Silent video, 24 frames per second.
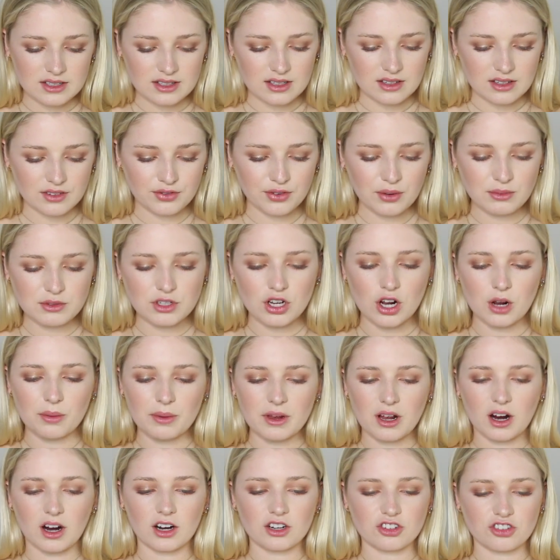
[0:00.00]
This is from
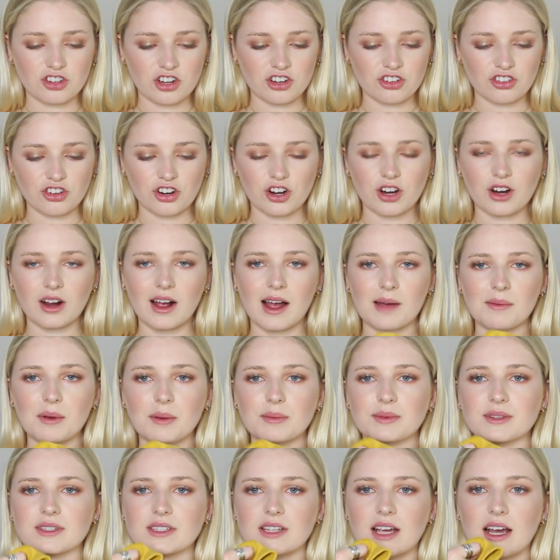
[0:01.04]
Toby Heart Ginger. I'm
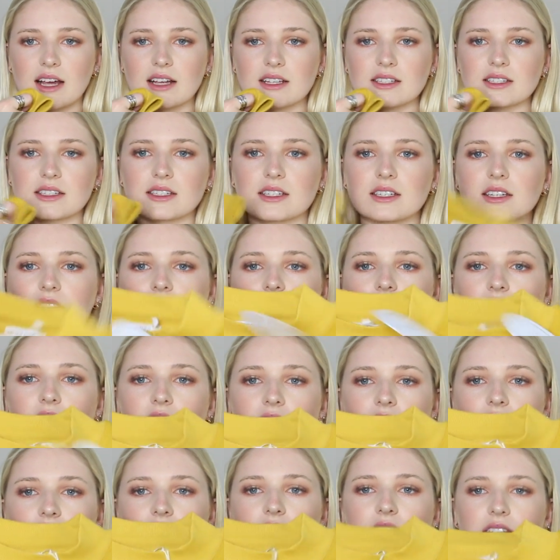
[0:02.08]
obsessed.
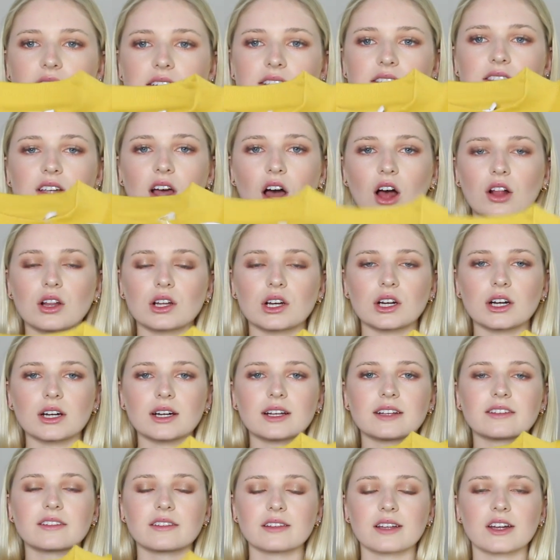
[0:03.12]
This color
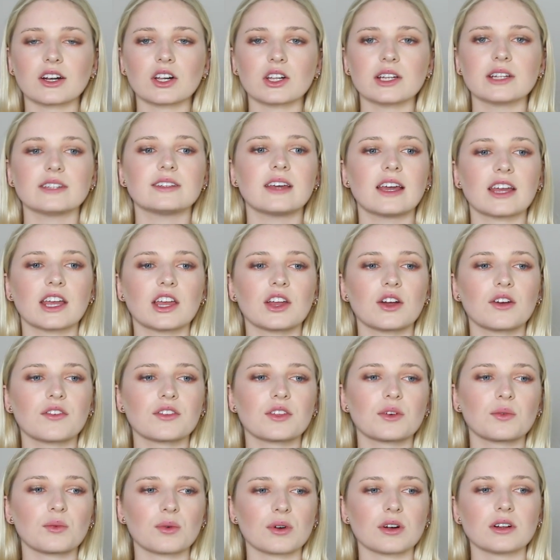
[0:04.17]
is literally taking over
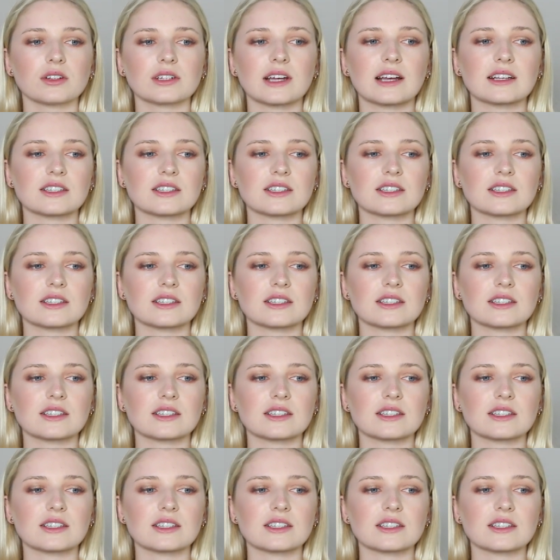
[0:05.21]
the world,